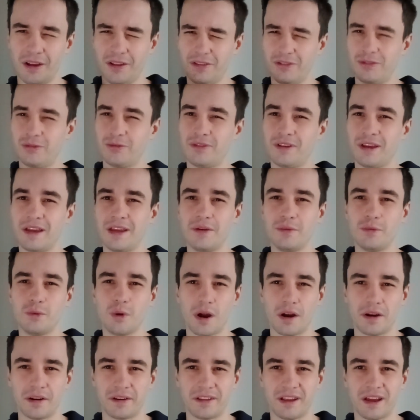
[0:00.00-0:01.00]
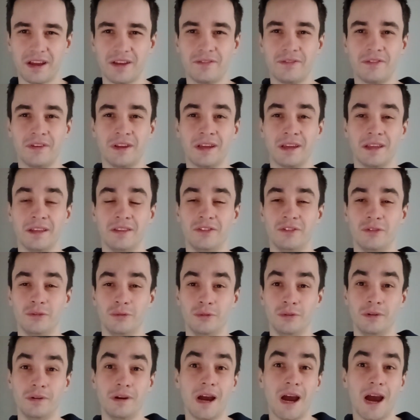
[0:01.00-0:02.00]
and today we are diving
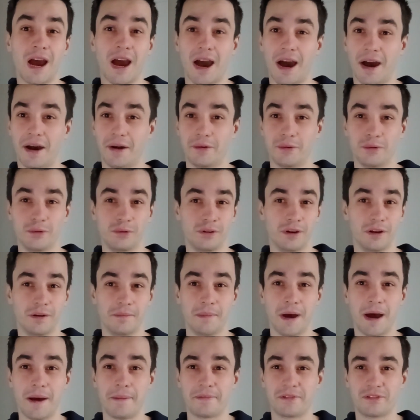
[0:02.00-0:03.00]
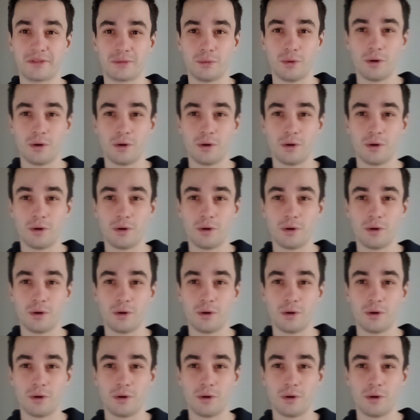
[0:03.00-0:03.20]
into how Google Maps